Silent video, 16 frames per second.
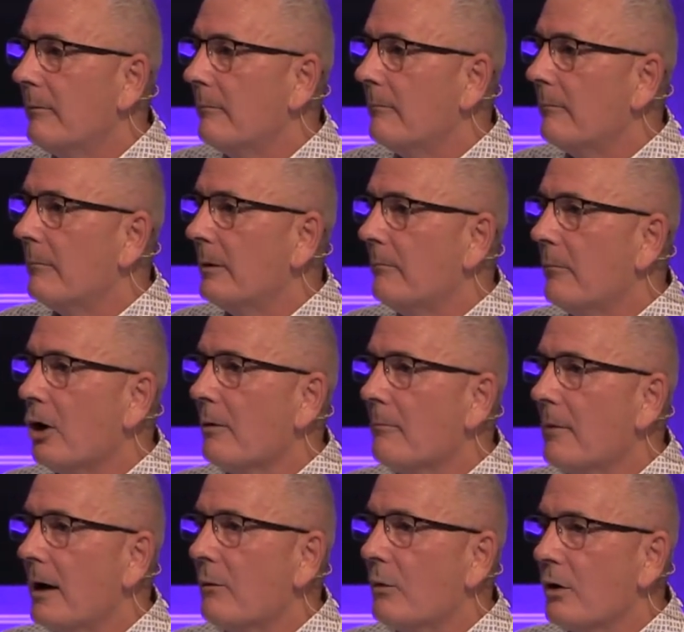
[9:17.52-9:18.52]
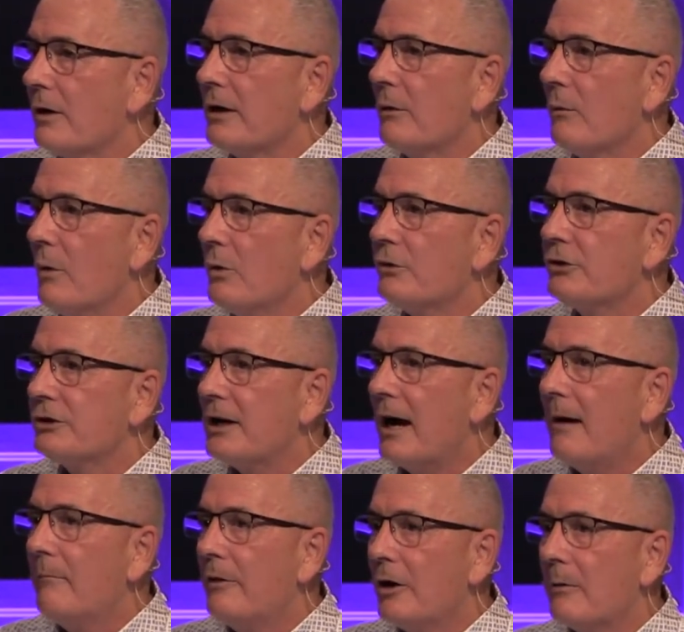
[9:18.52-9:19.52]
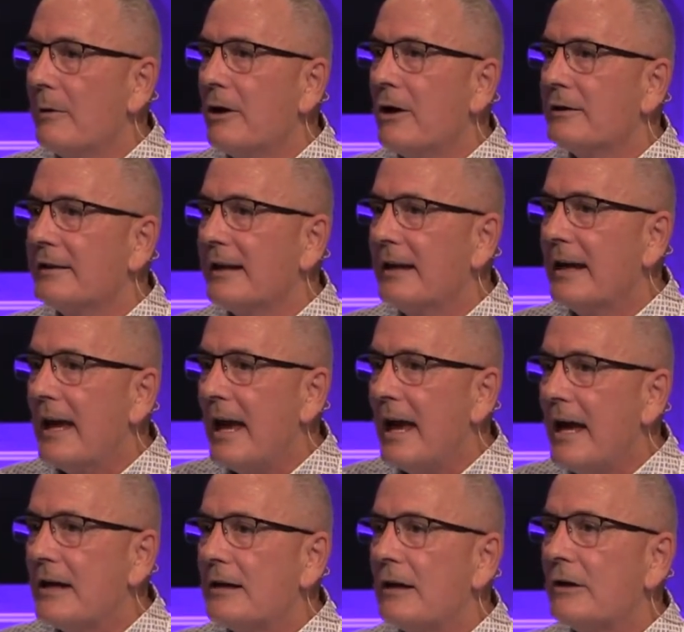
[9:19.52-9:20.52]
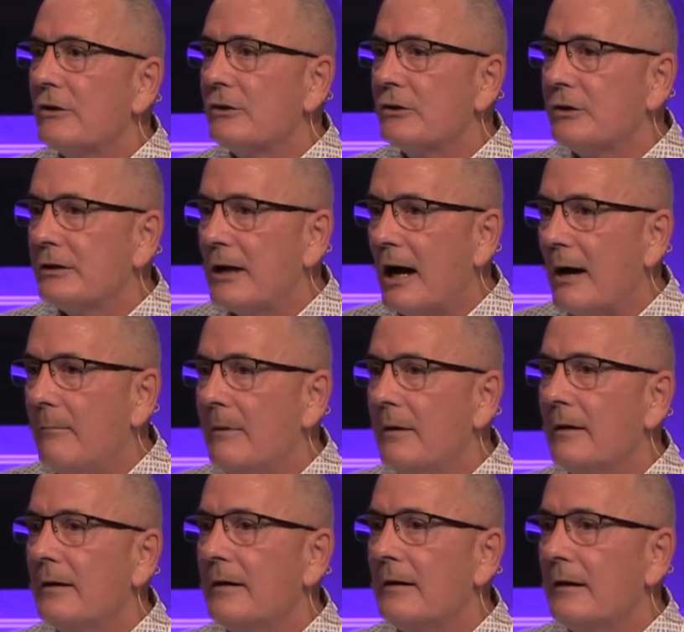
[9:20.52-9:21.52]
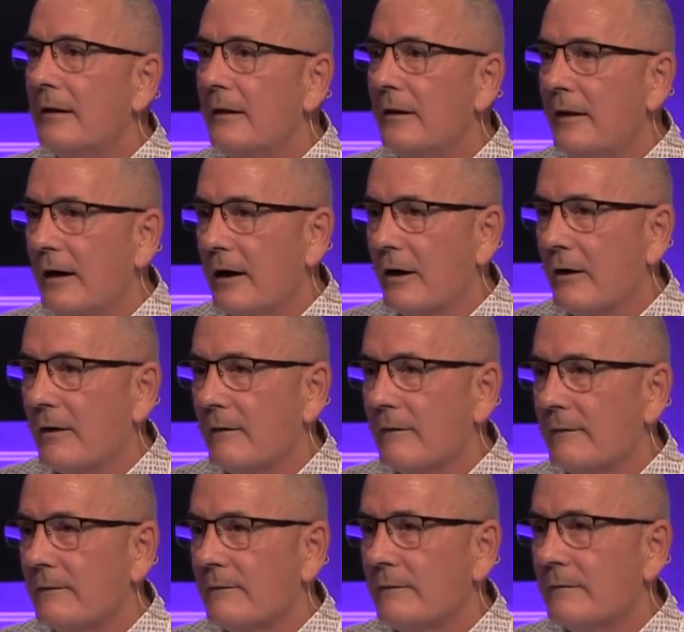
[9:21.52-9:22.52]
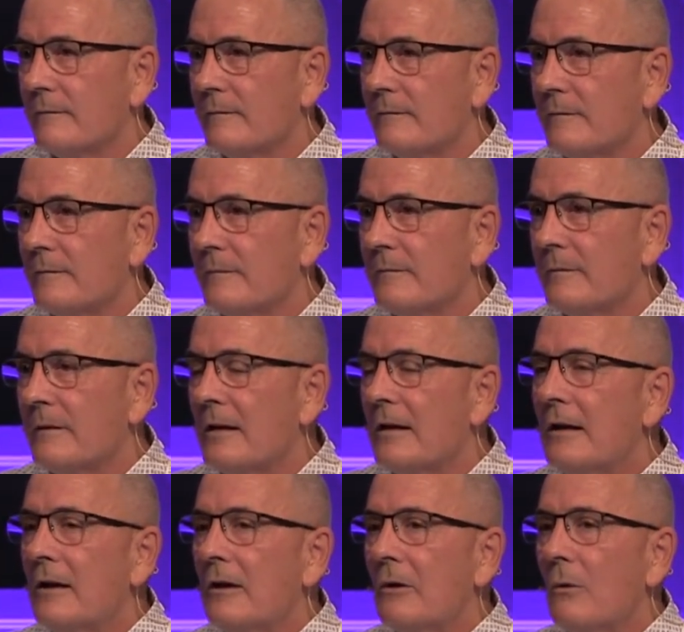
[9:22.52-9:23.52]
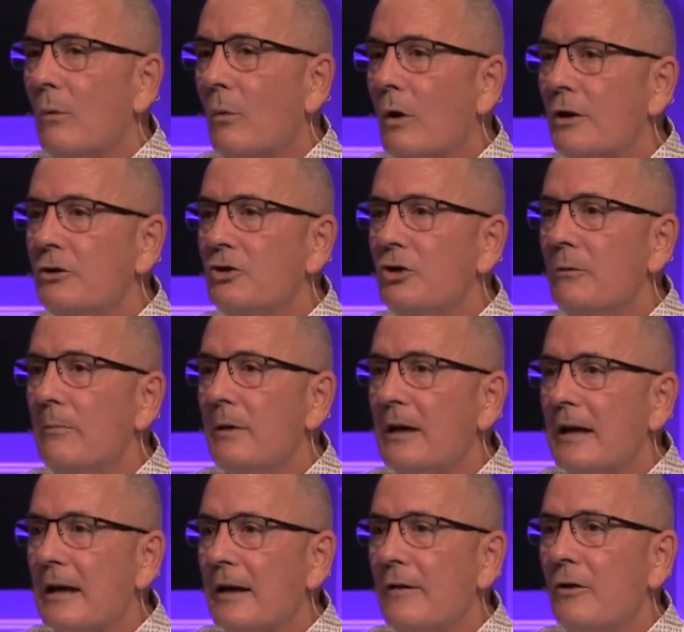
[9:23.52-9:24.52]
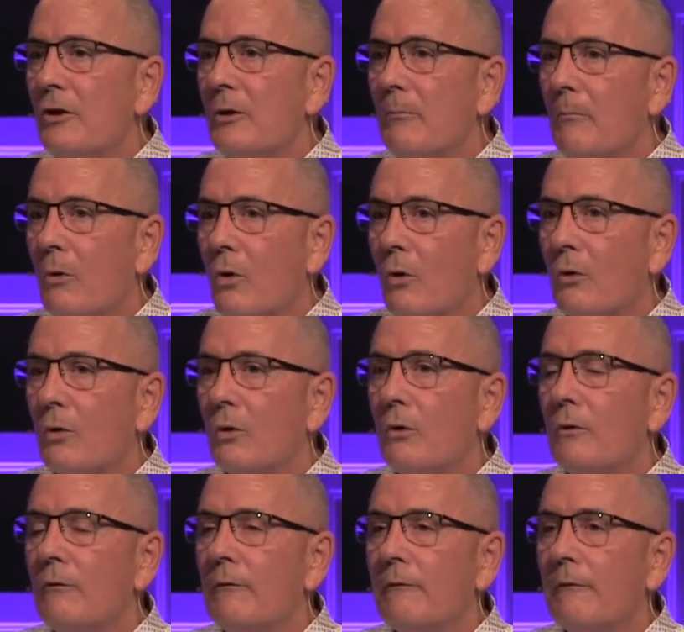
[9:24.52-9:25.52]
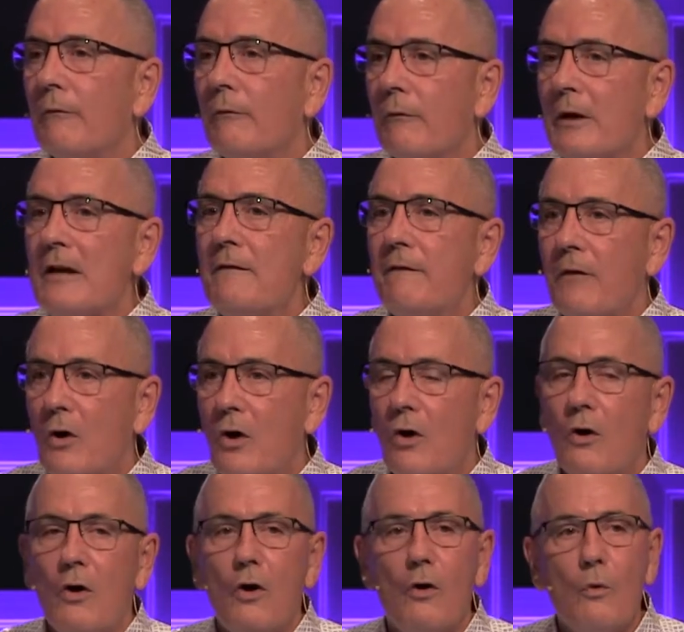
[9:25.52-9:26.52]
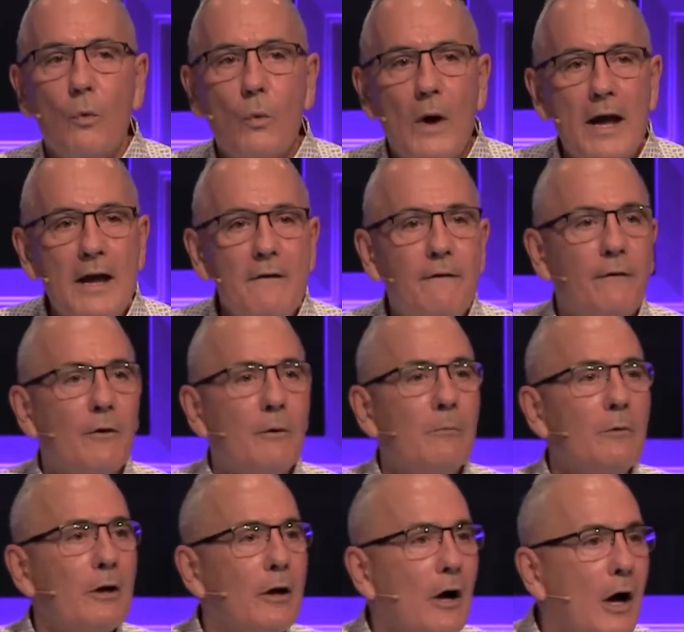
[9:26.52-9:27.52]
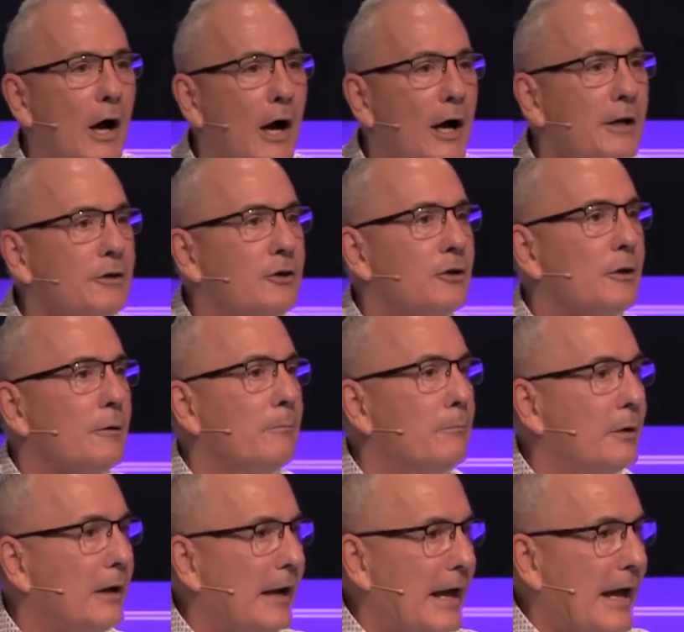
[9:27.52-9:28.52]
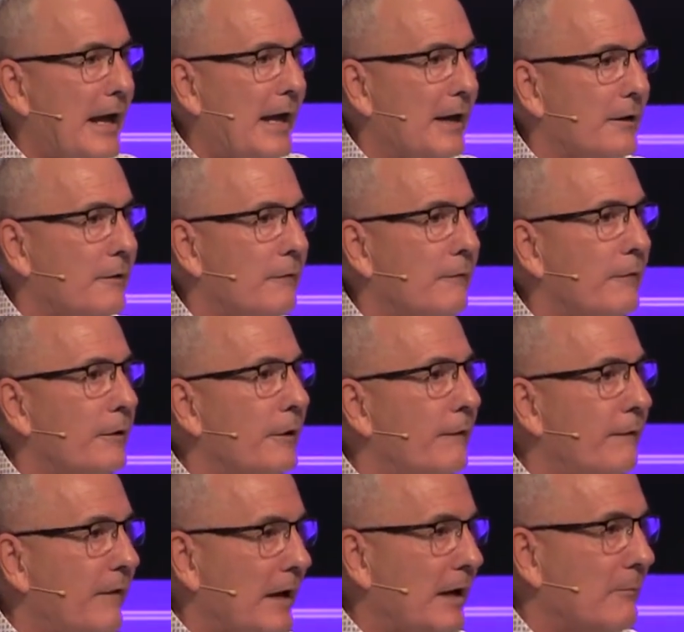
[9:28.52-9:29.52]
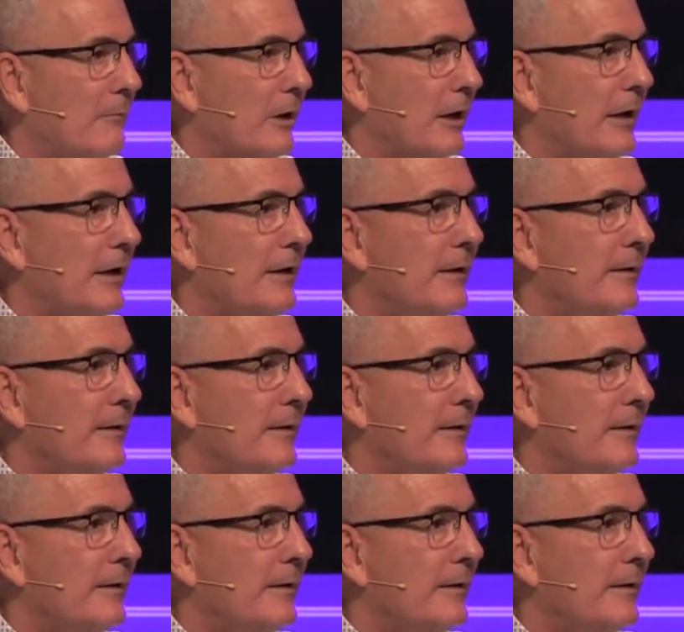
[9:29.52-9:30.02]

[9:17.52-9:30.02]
But mark my word, it won't stop there because it can't stop there. Once you begin the moral free fall away from God's plan for the family,